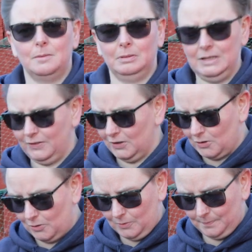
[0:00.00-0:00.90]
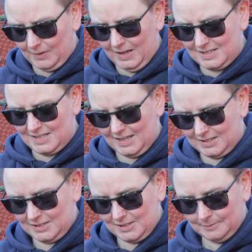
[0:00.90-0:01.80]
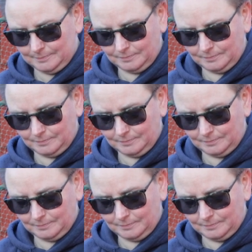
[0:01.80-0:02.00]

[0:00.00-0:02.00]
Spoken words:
Believe it or not, it's this.